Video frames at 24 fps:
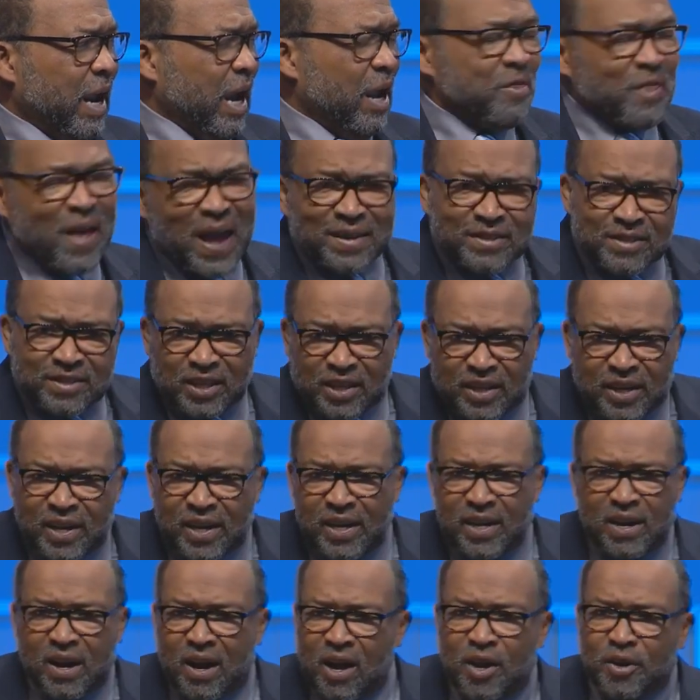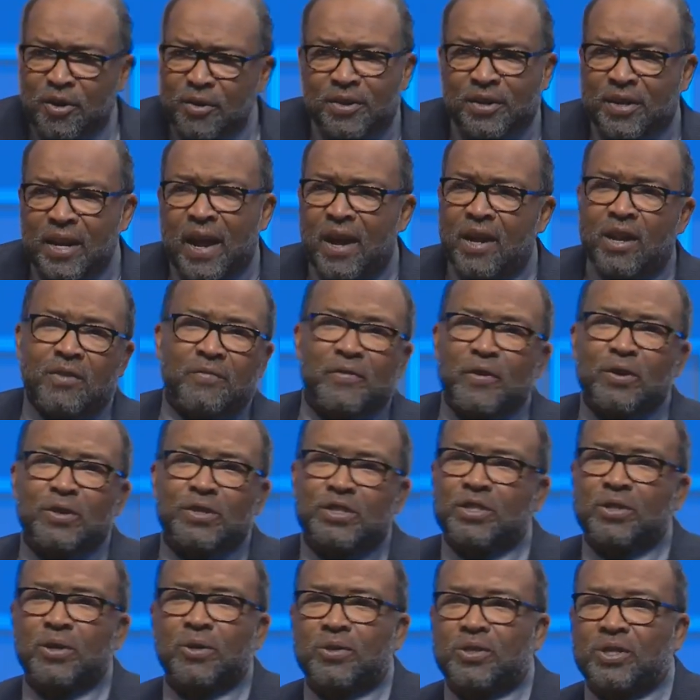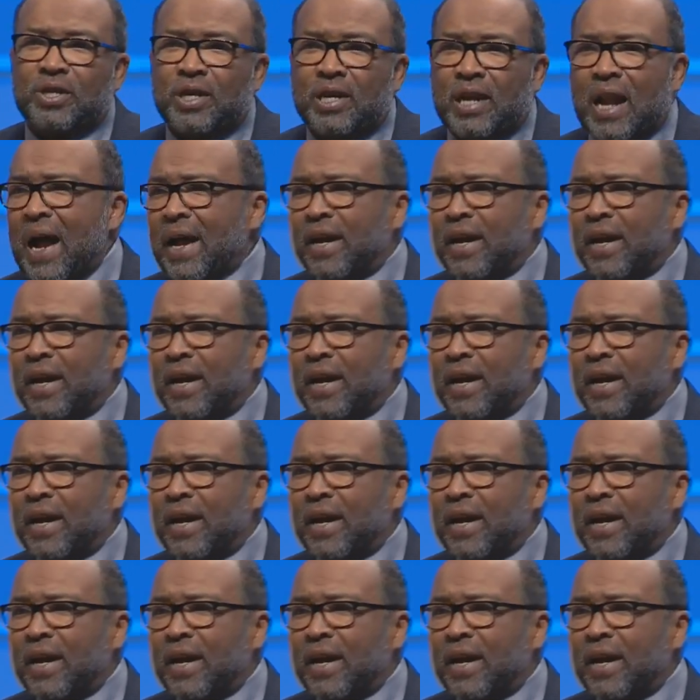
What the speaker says: And that's the key to understanding verse 13.